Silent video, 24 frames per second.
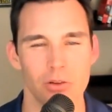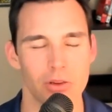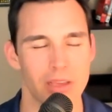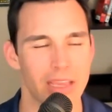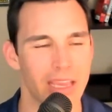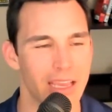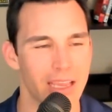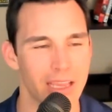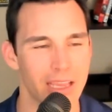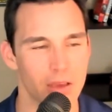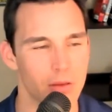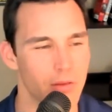
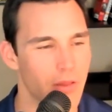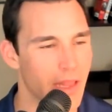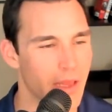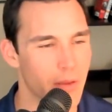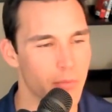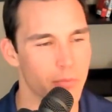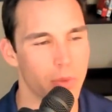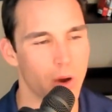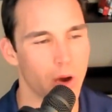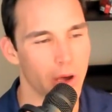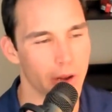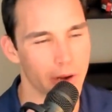can't get
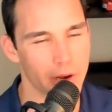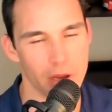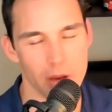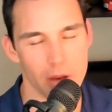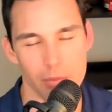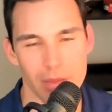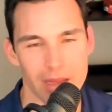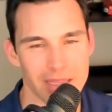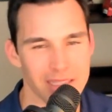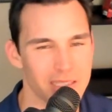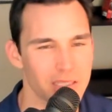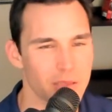bought up
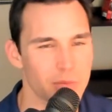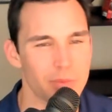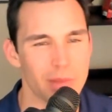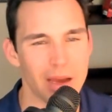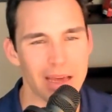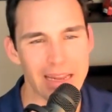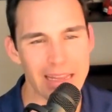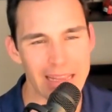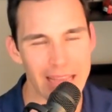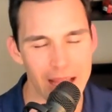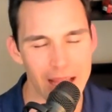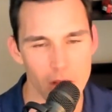by
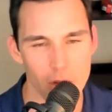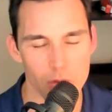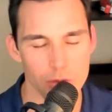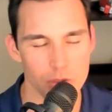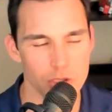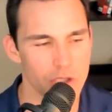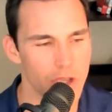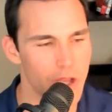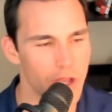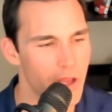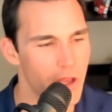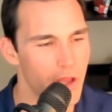somebody
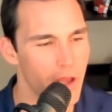else.